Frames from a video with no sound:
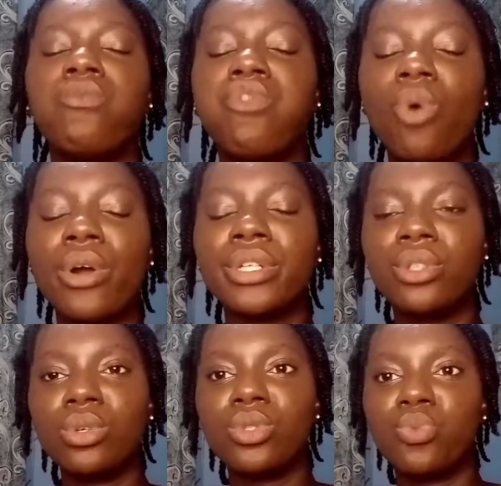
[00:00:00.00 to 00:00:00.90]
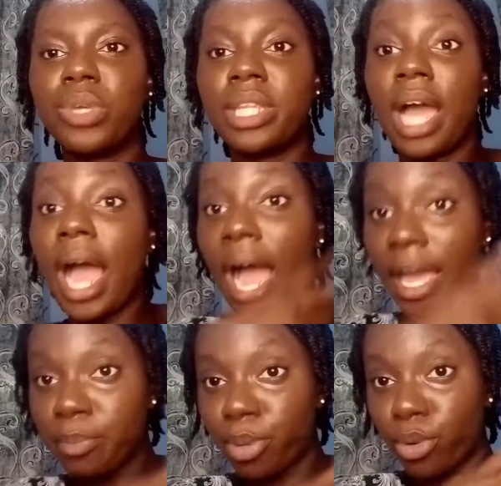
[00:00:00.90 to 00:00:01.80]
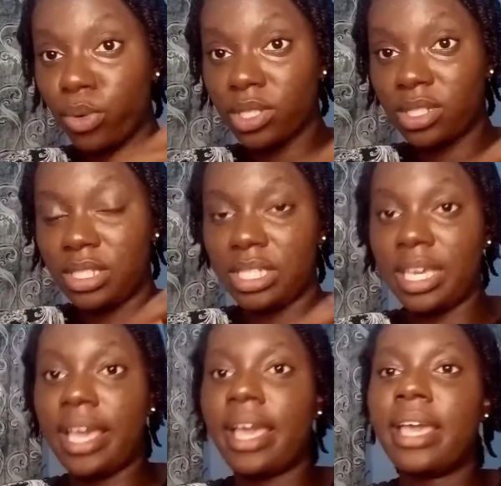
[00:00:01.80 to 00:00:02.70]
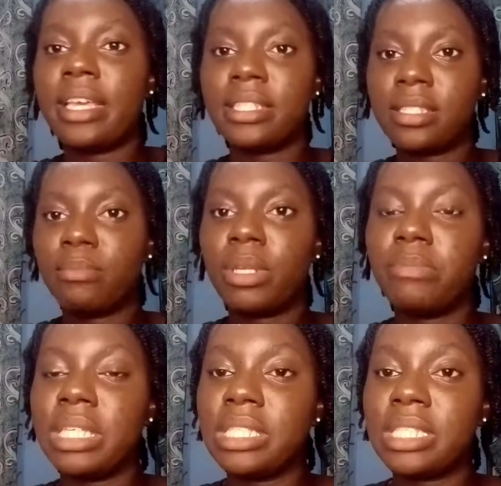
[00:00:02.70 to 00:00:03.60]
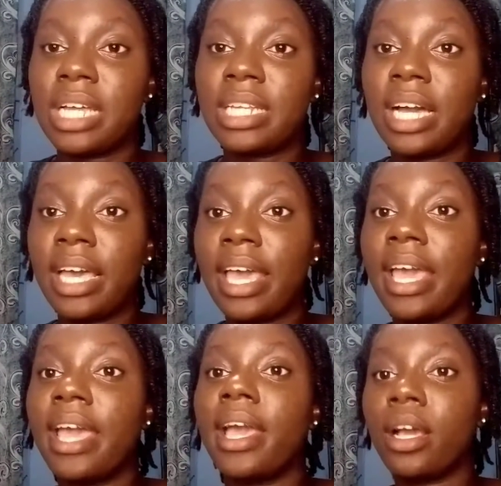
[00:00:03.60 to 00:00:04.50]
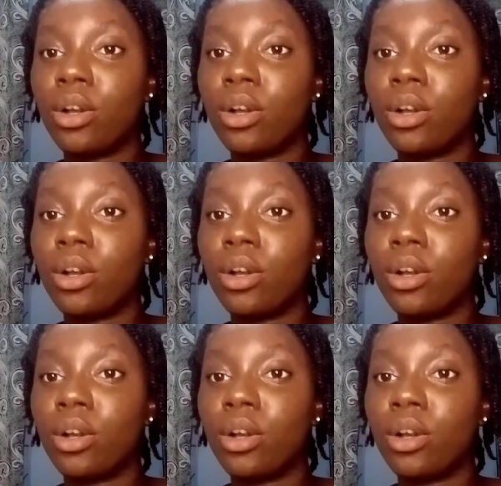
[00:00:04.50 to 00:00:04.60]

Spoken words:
for those with high porosity hair, it simply means that their hair